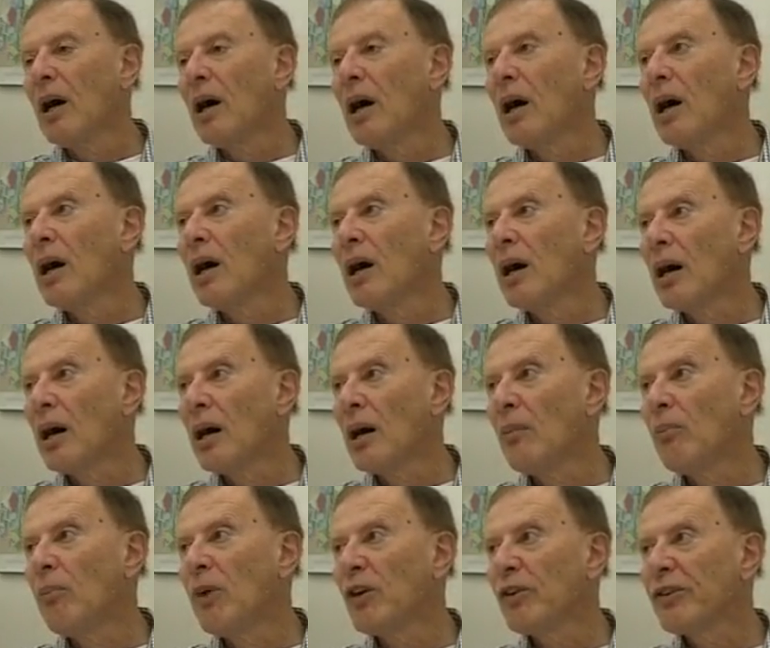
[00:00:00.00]

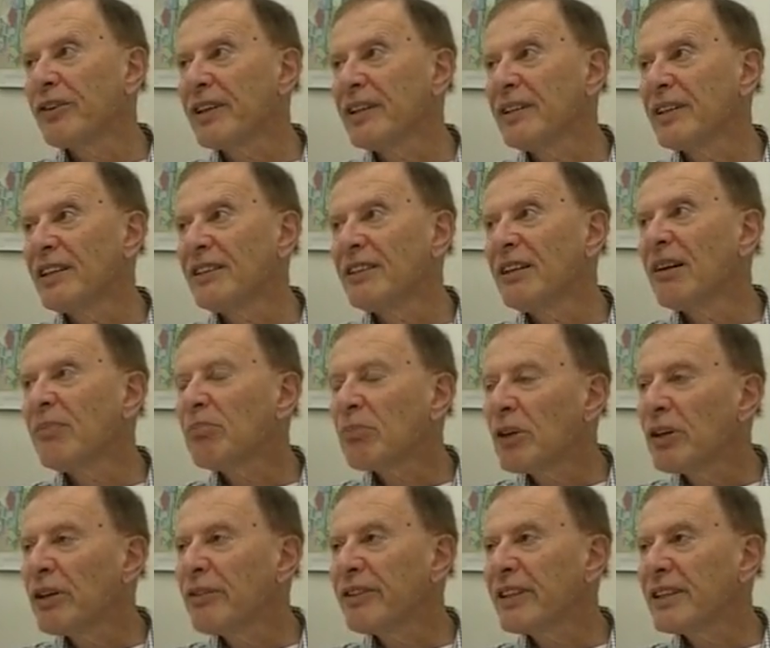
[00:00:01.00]
both in the
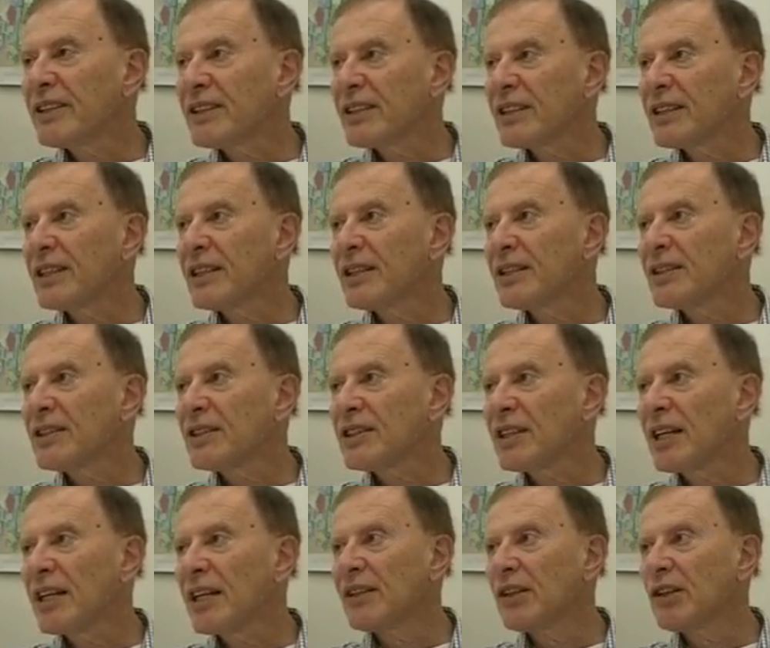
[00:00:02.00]
number of incidents,
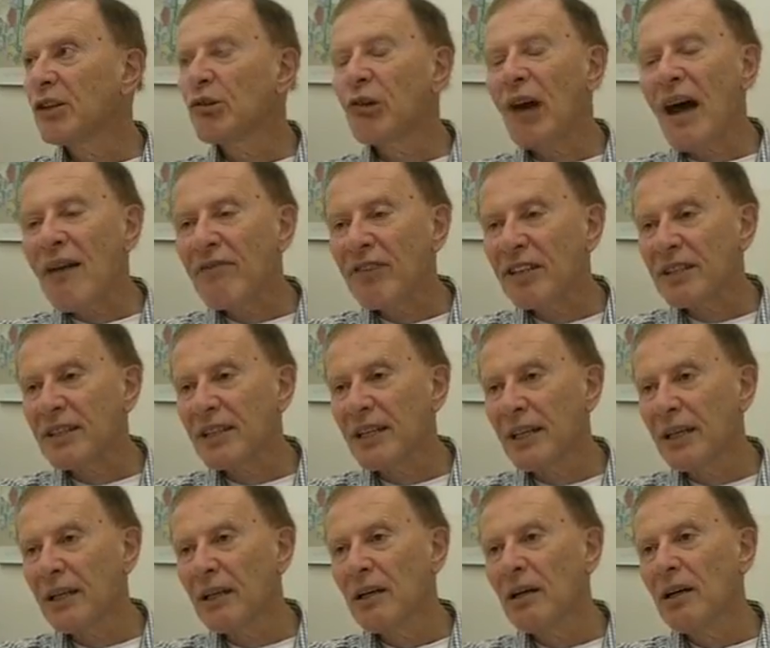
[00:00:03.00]
the
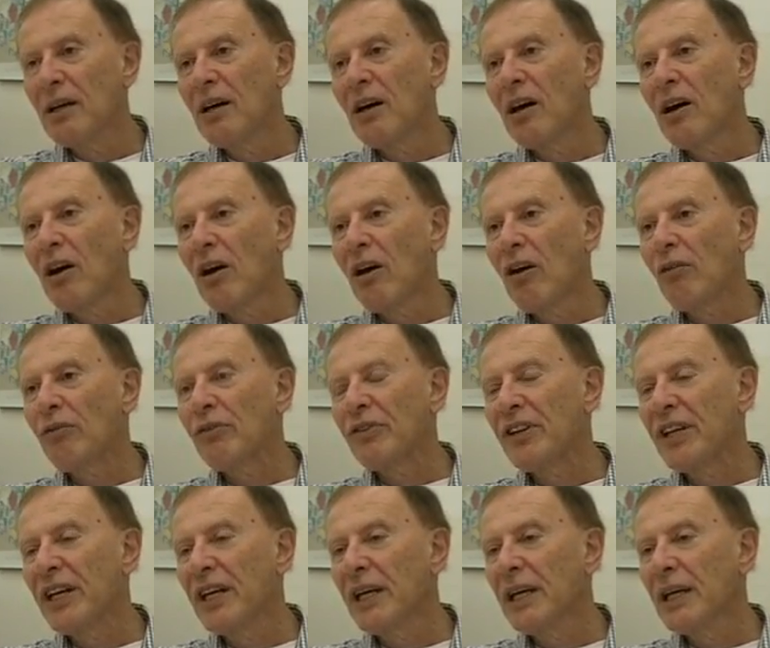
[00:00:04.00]
gravity of
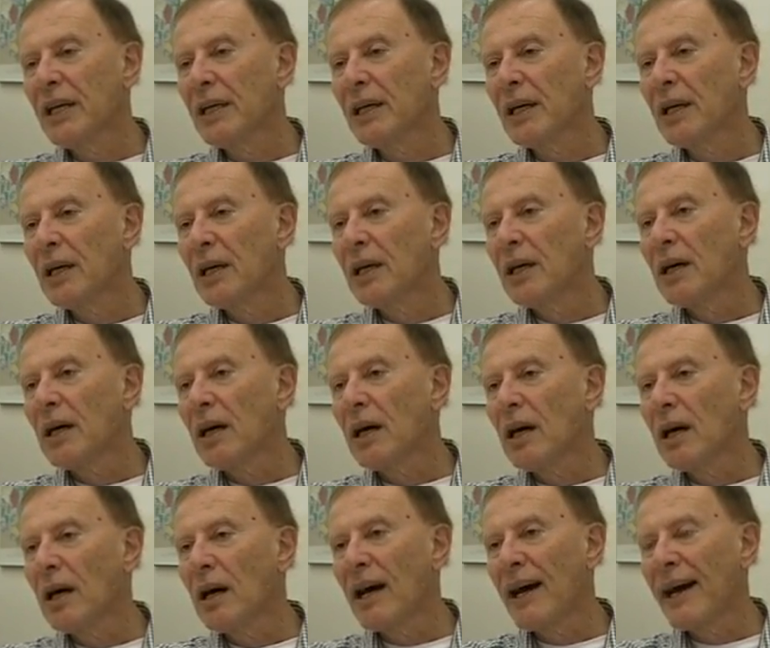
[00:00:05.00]
the
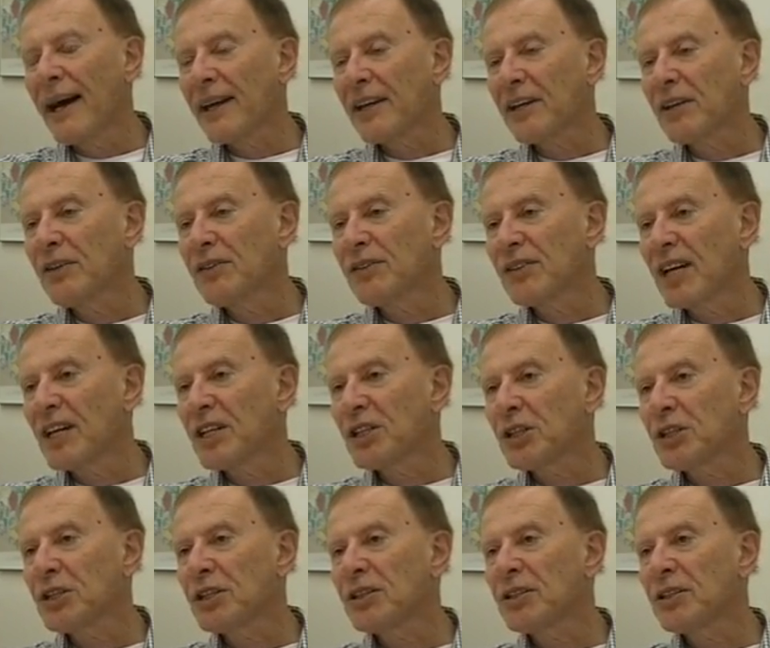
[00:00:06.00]

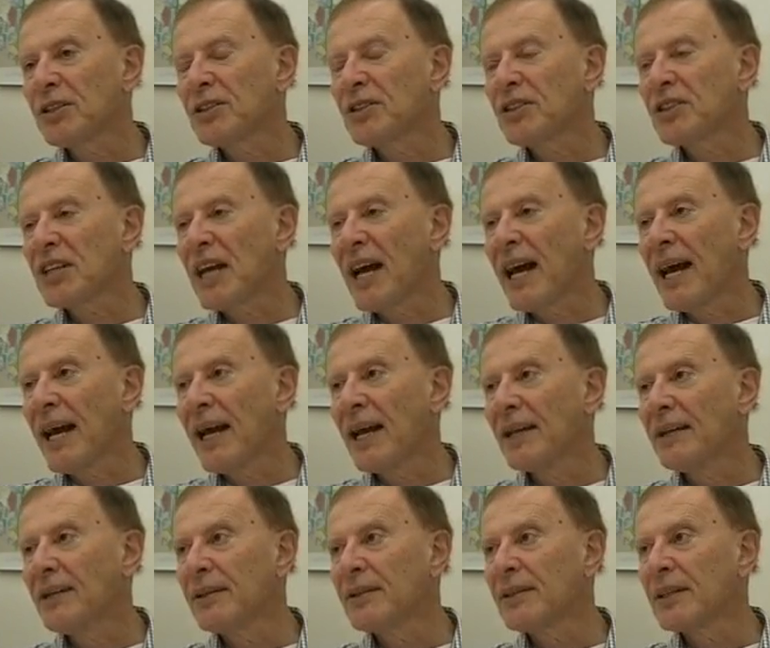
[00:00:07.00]
accusations
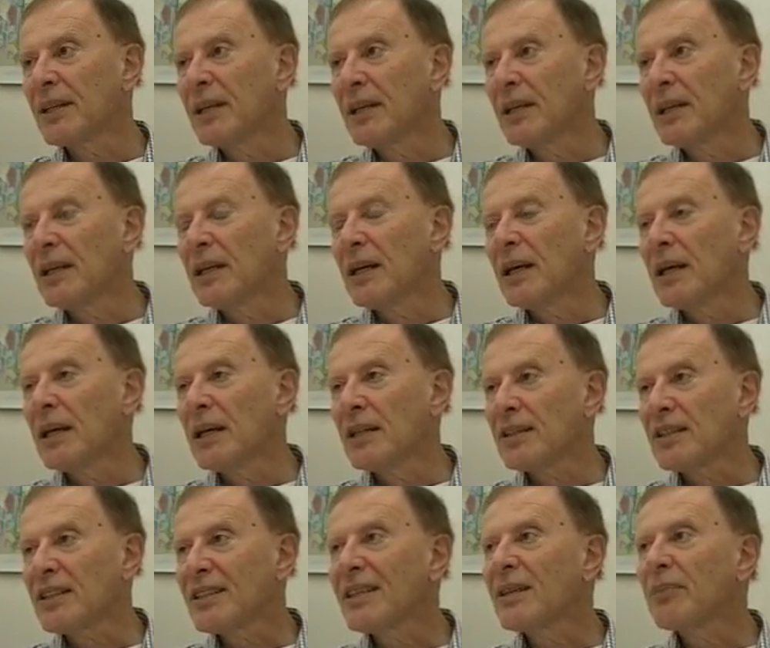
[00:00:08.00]
and
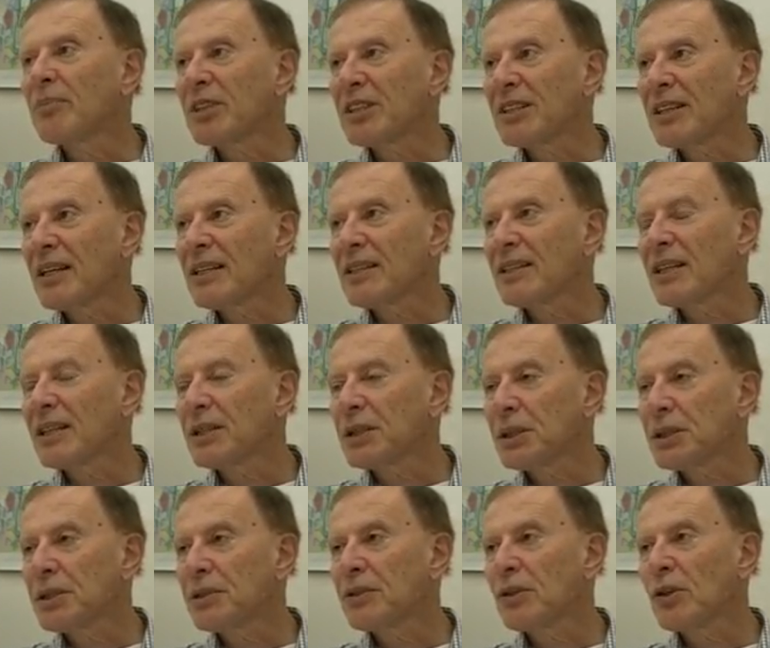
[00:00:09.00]

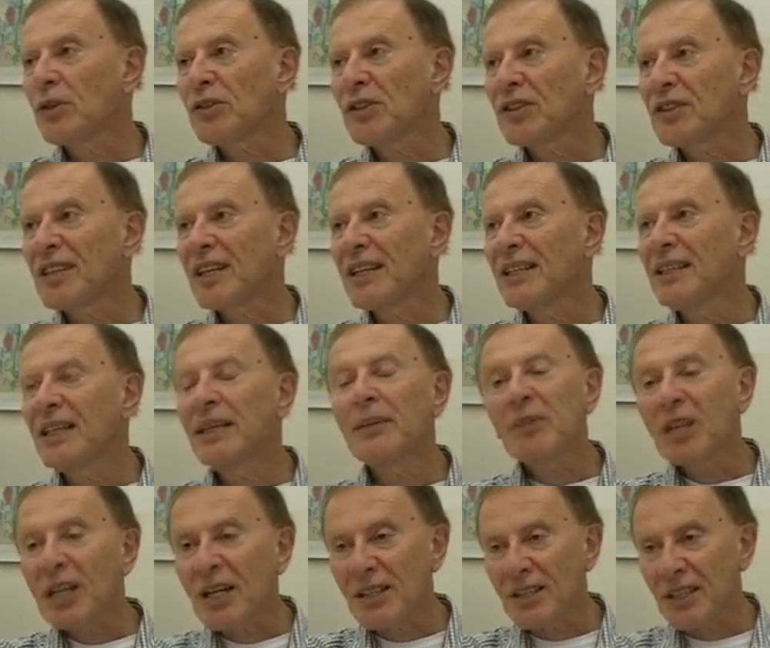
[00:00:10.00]
stigmatization, not to say
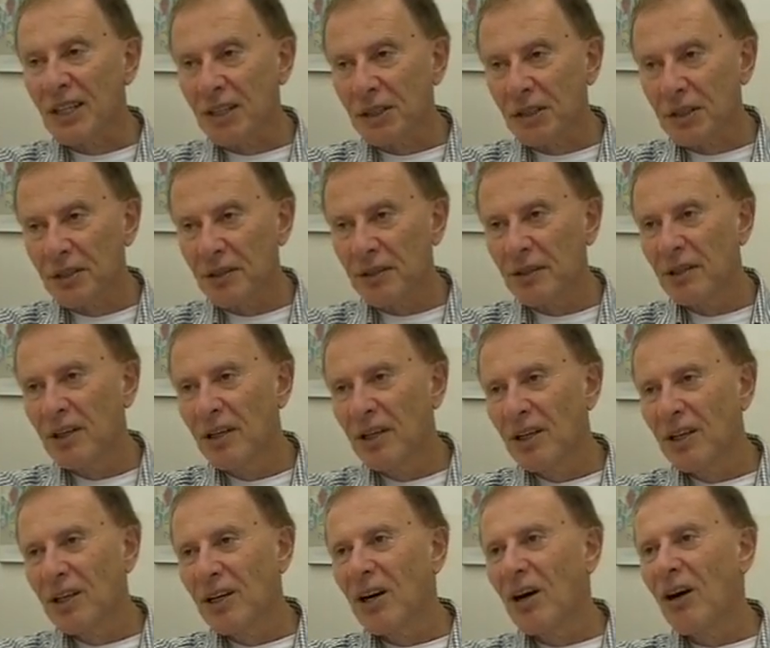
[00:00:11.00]
demonization,
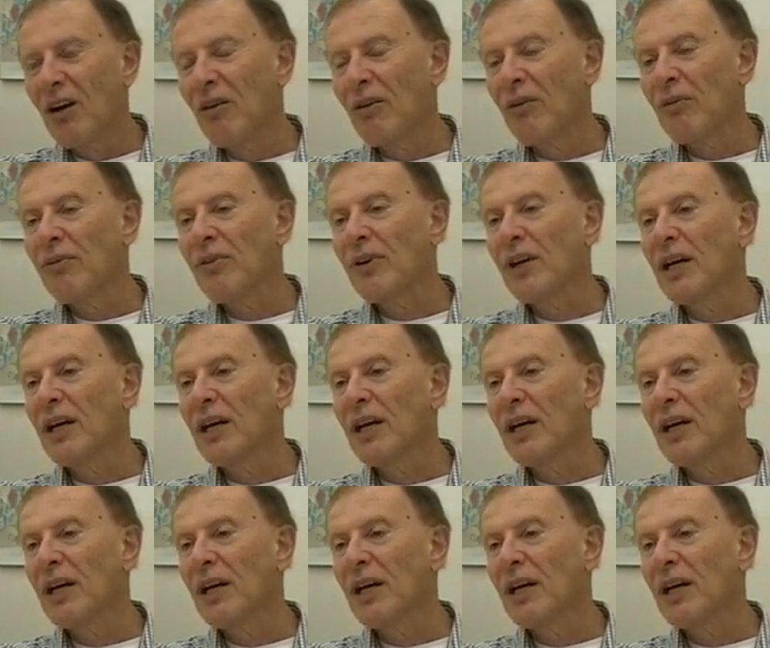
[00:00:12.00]
of